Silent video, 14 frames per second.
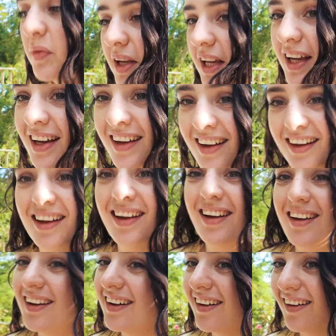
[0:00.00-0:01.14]
be
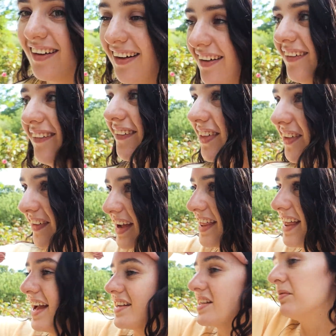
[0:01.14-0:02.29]
all the way
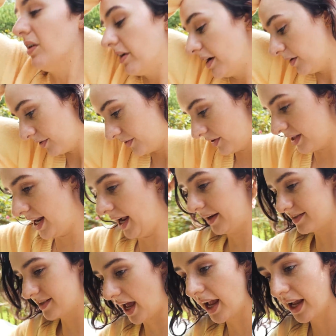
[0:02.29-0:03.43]
there tomorrow, if not the
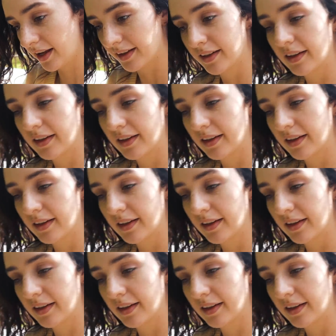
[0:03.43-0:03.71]
next day.